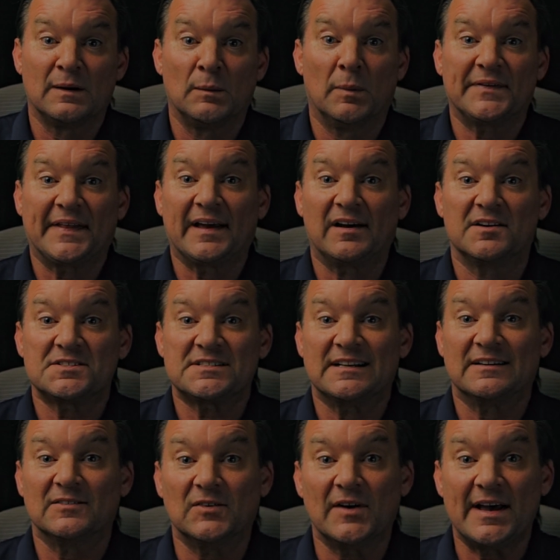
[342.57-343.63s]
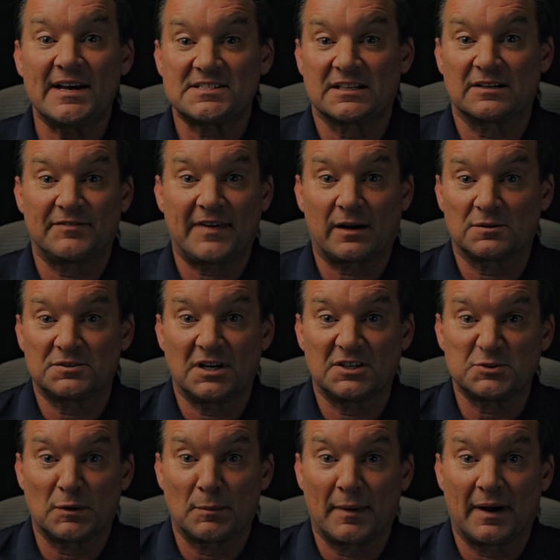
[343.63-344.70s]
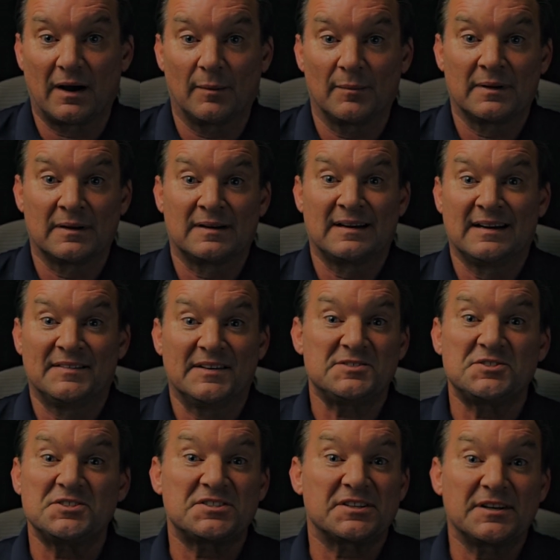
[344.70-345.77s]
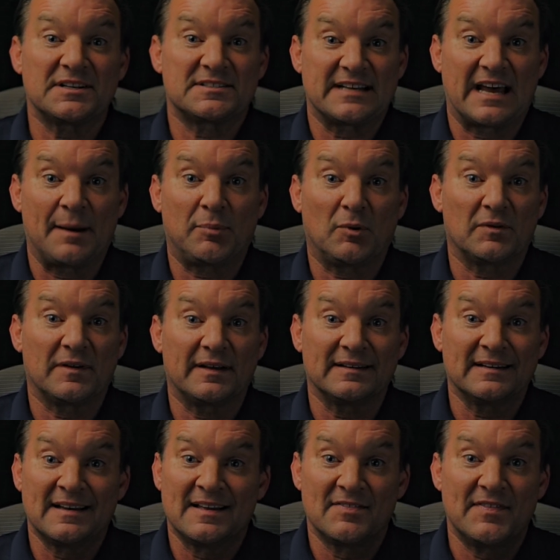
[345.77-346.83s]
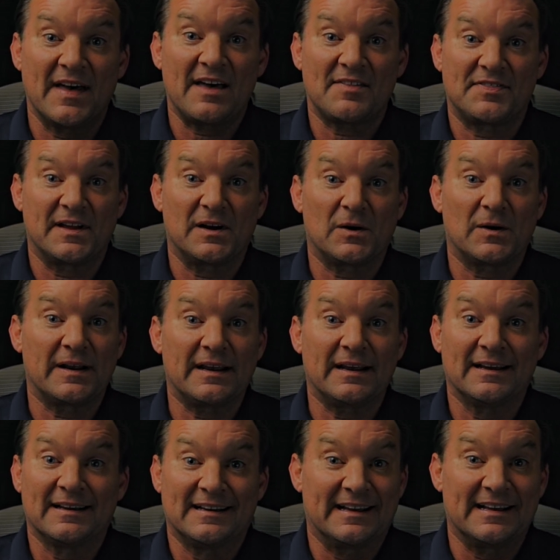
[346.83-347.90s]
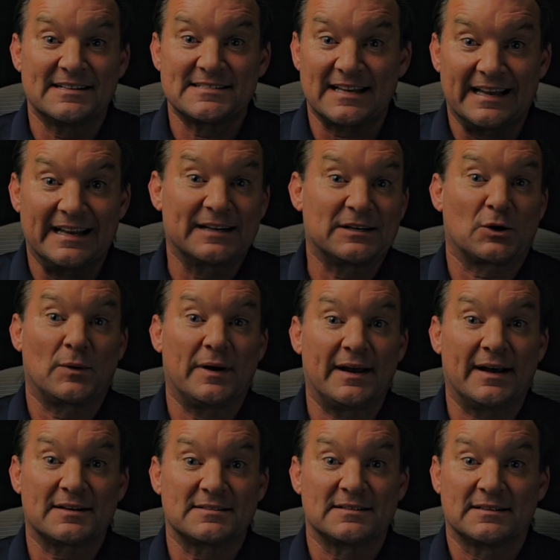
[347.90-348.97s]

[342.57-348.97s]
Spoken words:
but they listed it less than the final judgment amount. This is just a good example that that theory is incorrect.